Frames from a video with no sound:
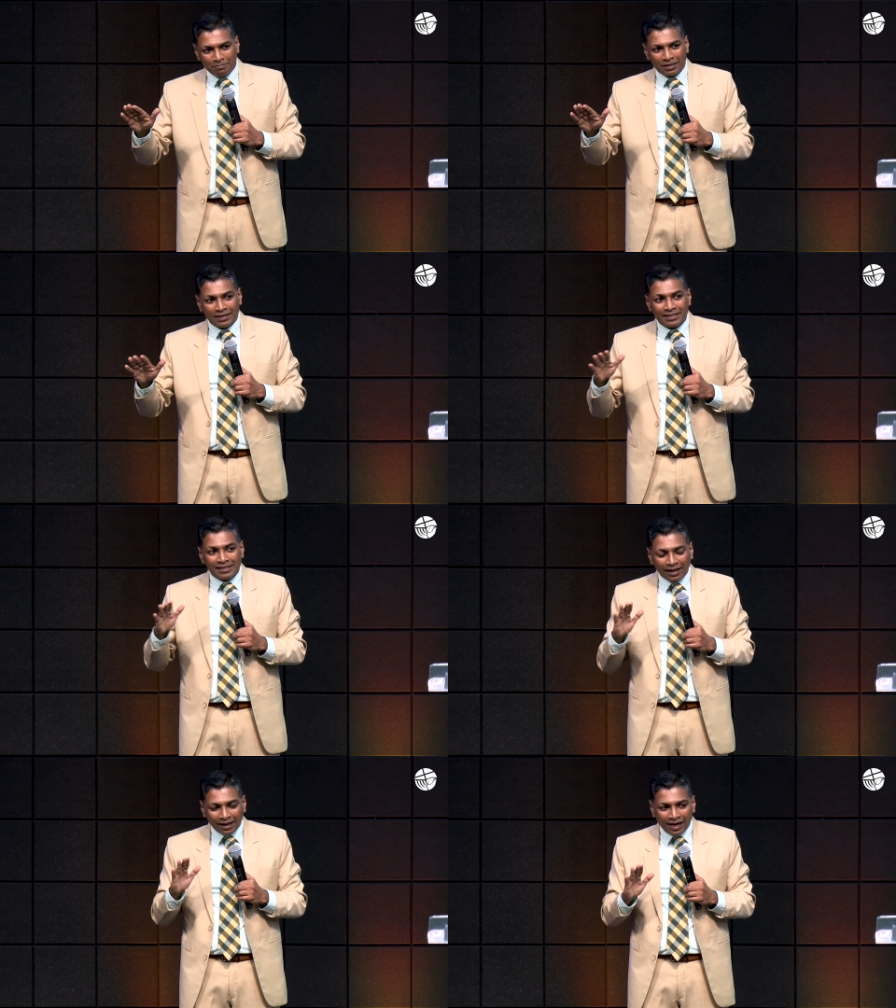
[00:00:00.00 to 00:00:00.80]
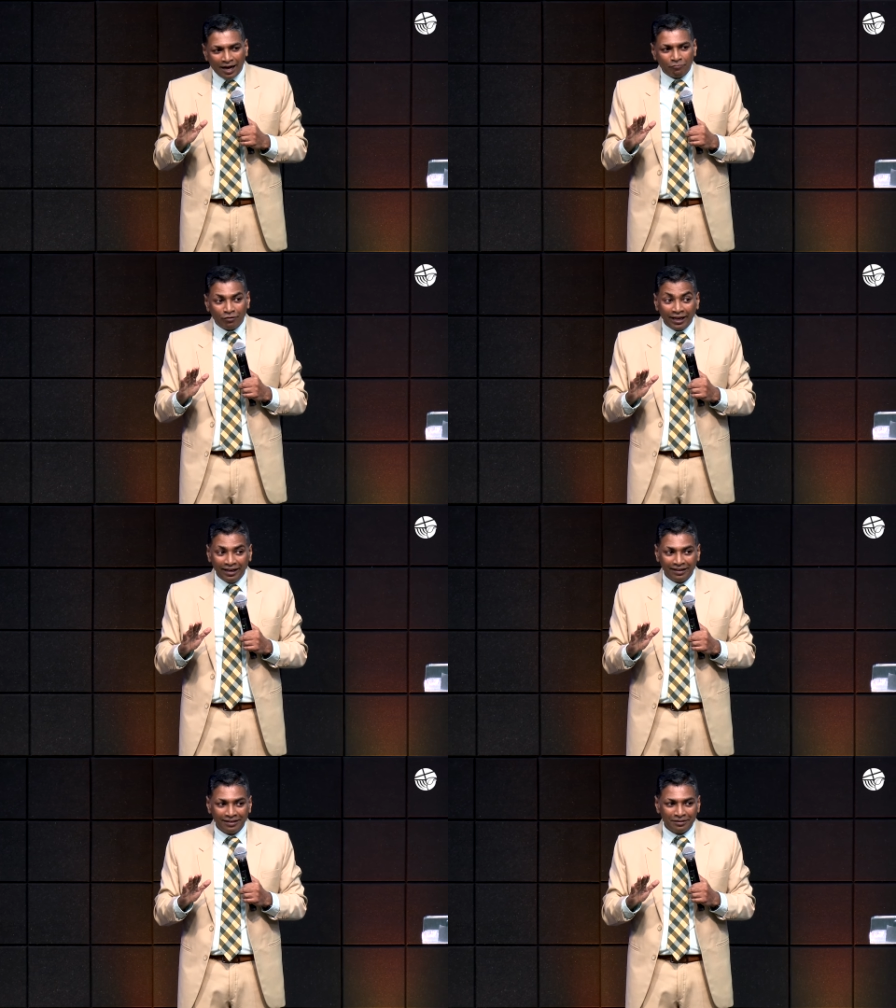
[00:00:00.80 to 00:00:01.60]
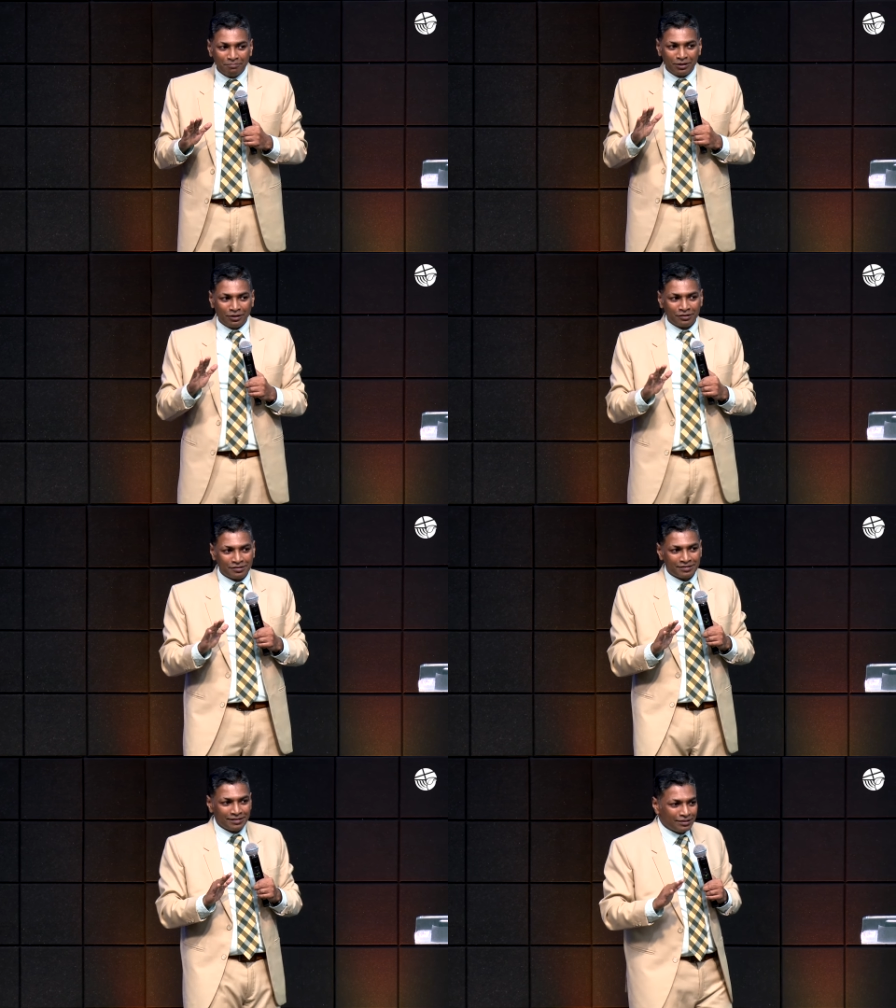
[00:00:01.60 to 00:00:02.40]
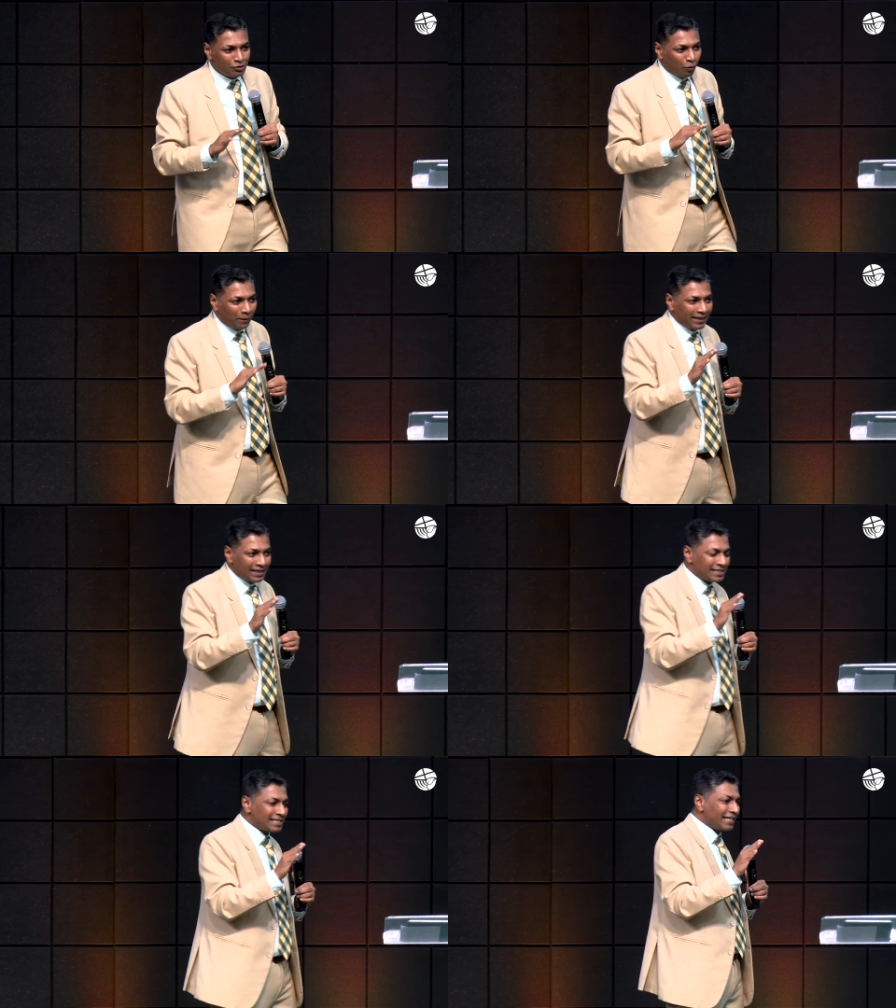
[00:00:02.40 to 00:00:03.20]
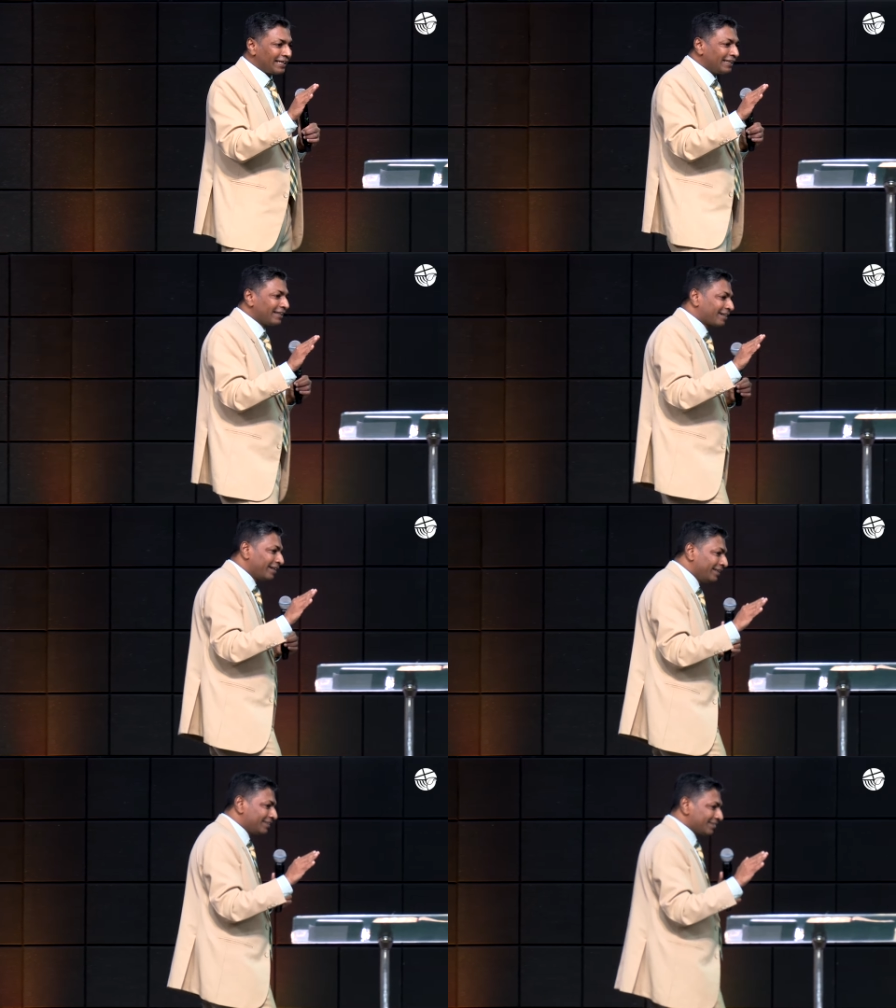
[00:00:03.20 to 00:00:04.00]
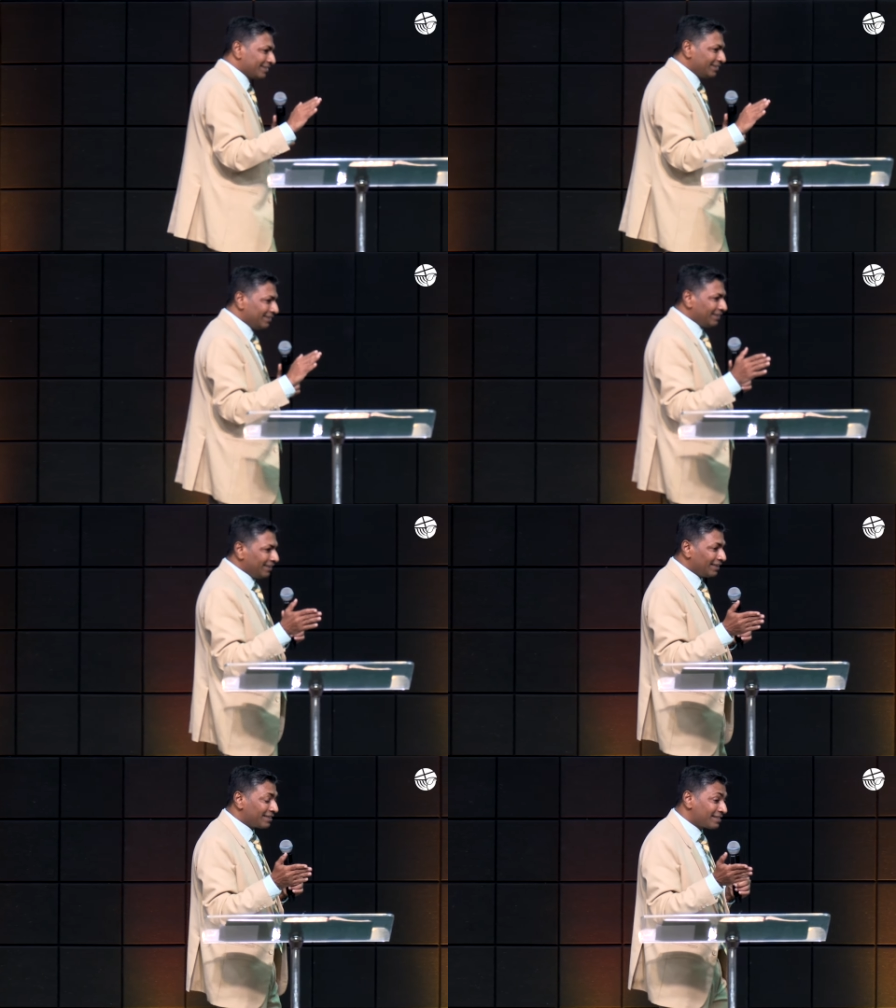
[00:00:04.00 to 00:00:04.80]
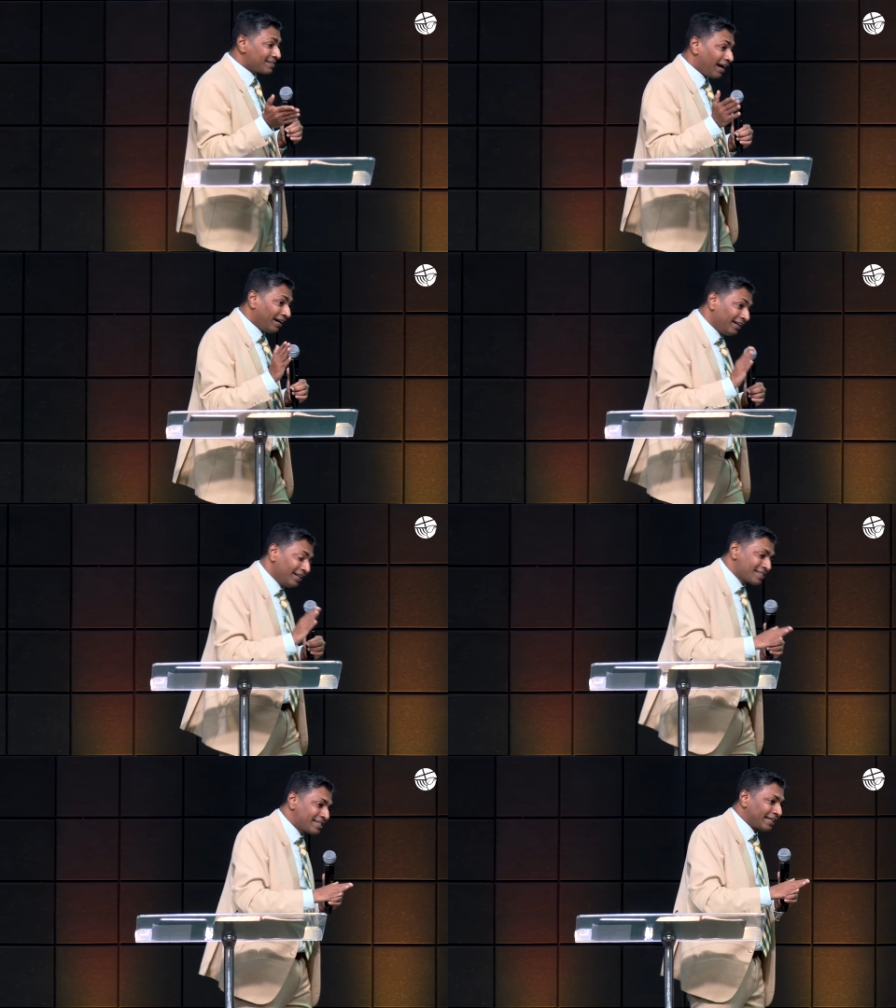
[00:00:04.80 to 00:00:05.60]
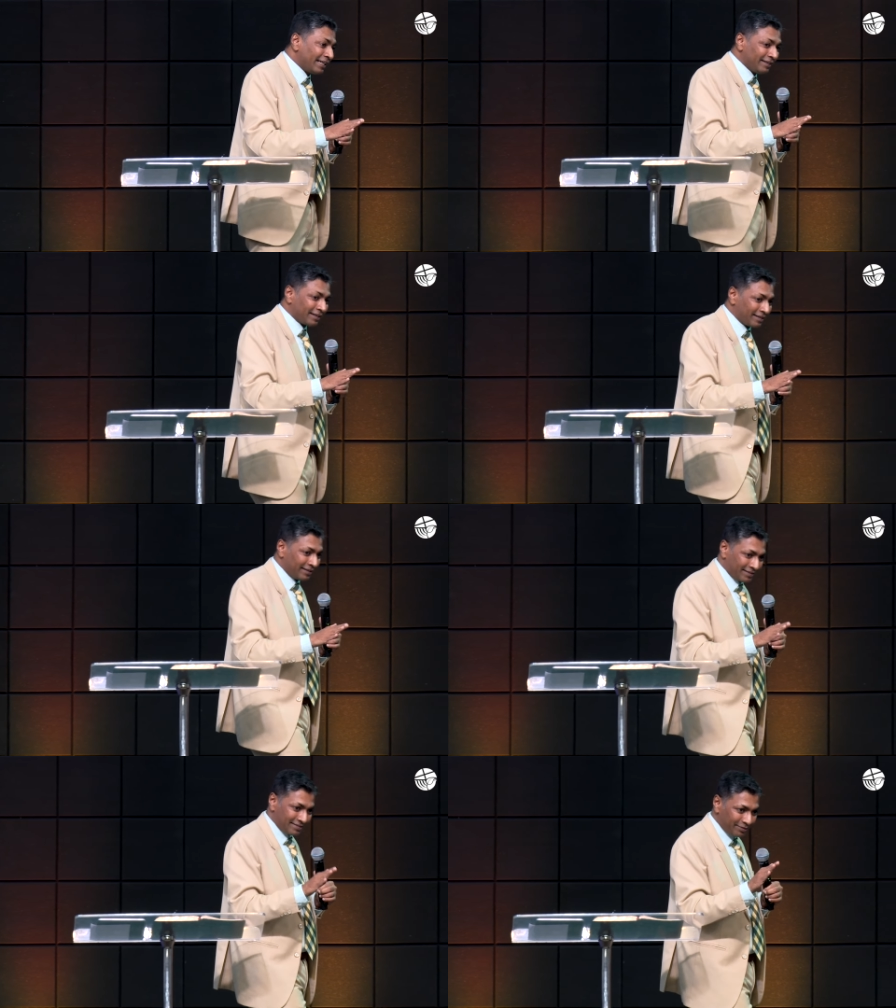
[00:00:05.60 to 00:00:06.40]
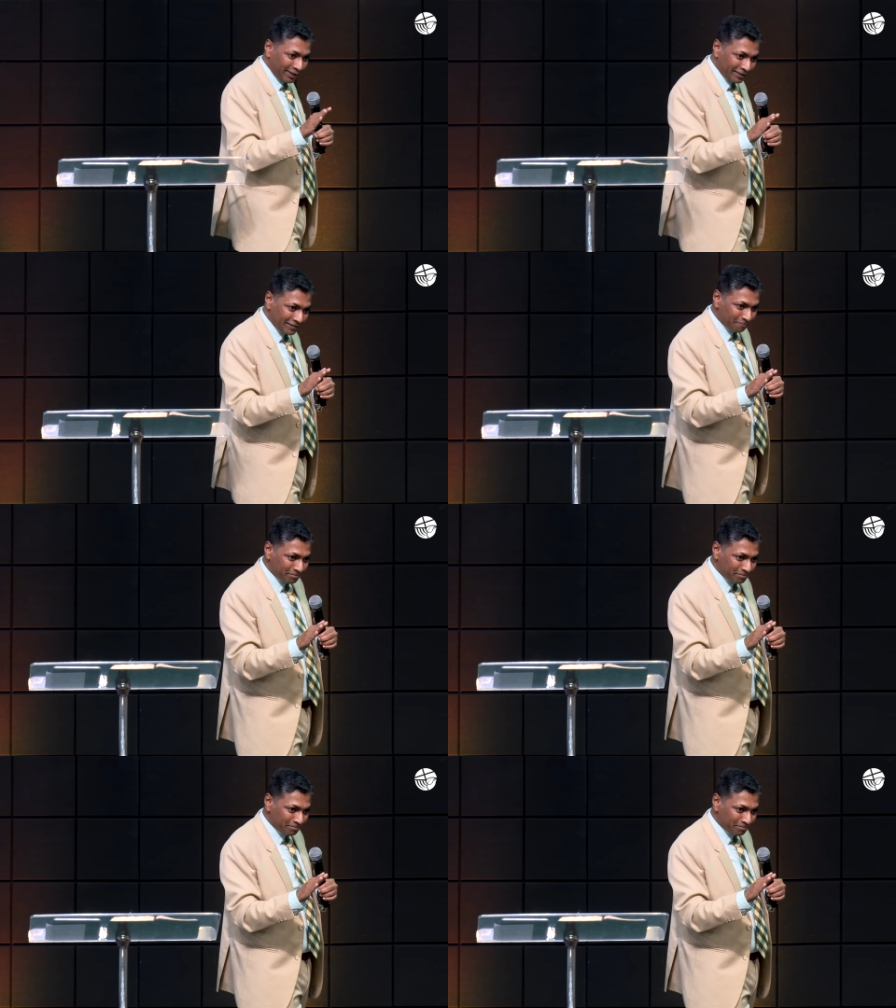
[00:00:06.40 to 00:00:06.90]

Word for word: But he's a little calm. Why? Because nobody else is taking the credit. His son is taking the credit, right?